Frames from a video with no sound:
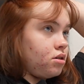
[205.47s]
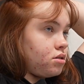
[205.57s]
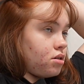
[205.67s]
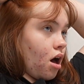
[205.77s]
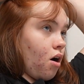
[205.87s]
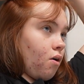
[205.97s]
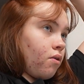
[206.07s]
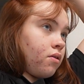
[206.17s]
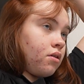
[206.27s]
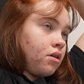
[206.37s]

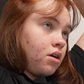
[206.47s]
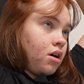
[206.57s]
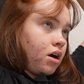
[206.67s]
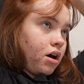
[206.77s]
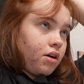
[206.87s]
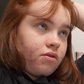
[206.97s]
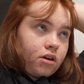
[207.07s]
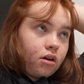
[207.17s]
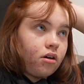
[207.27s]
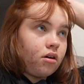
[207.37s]
So I
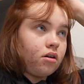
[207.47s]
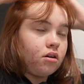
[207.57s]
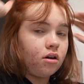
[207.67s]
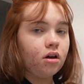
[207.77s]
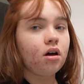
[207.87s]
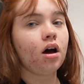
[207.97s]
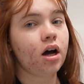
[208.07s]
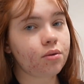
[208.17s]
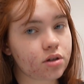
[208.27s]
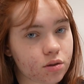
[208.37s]
figured
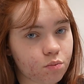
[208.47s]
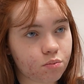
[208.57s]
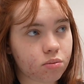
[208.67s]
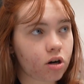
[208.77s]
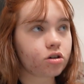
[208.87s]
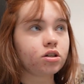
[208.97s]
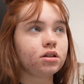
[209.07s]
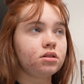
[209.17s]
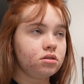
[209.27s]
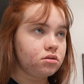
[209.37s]
I would just
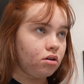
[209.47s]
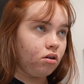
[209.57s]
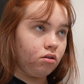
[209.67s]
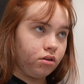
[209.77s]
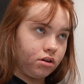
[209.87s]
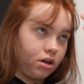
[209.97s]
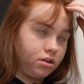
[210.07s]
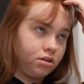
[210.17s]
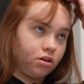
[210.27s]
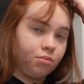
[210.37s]
purchase all the
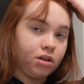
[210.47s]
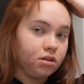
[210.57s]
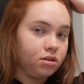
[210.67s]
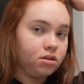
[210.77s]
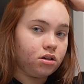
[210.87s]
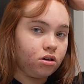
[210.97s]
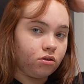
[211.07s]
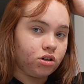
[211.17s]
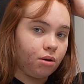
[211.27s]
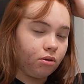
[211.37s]
necessary pieces to do
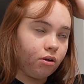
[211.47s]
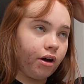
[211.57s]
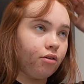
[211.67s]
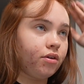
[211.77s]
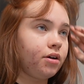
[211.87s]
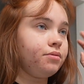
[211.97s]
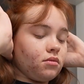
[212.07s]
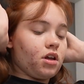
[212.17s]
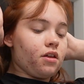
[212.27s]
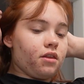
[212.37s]
a Chappell Roan outfit,
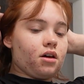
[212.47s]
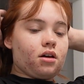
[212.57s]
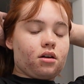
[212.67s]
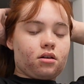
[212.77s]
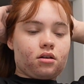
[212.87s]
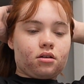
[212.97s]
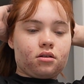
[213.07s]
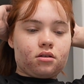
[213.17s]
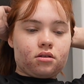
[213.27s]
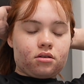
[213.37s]
and then
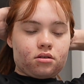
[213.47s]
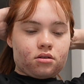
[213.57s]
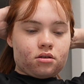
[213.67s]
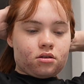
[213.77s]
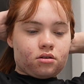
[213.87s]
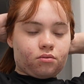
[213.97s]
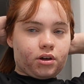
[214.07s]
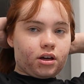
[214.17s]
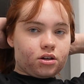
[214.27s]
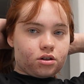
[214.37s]

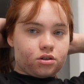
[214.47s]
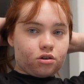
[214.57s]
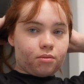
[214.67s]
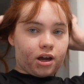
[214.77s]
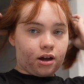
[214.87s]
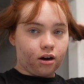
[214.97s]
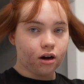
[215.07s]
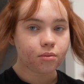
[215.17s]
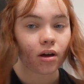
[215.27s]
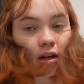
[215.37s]
we can just do my hair
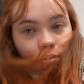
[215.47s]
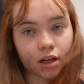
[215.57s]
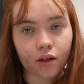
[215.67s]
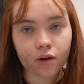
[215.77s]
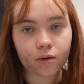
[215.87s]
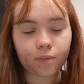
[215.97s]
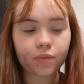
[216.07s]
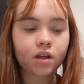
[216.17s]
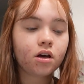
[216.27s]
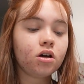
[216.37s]
and makeup together.
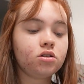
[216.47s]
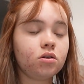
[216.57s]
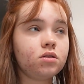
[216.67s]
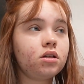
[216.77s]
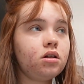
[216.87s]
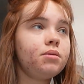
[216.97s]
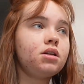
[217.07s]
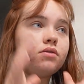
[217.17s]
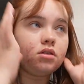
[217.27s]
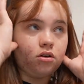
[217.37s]
So it's a little bit
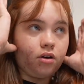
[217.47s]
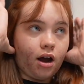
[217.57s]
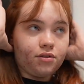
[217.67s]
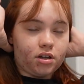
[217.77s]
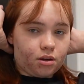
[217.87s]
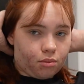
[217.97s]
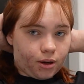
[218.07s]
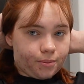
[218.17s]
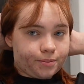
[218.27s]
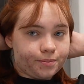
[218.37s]
different than crafting,
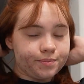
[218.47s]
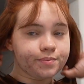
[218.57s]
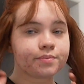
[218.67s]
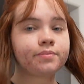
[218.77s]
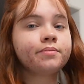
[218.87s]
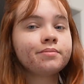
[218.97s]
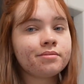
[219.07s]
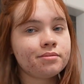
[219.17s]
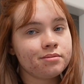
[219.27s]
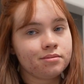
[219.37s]
but
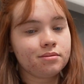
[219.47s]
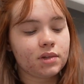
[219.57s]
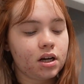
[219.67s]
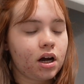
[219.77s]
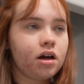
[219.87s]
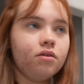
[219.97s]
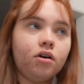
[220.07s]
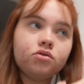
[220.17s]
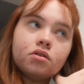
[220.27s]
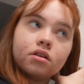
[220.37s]
it kind of
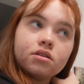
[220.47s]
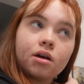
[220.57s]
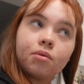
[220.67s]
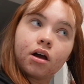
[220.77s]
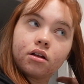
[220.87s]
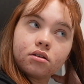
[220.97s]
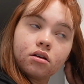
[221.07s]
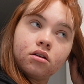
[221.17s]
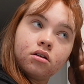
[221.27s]
falls within the same lines.